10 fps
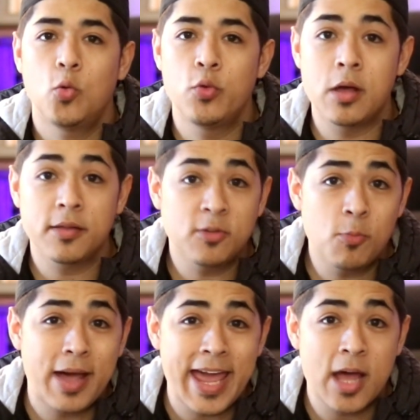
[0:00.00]
We also
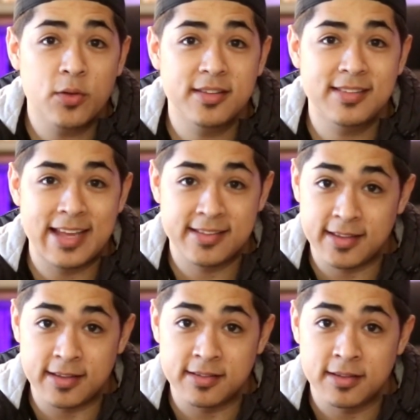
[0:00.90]
buy houses as
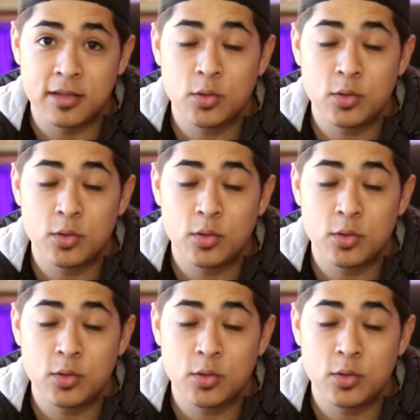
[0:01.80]
is,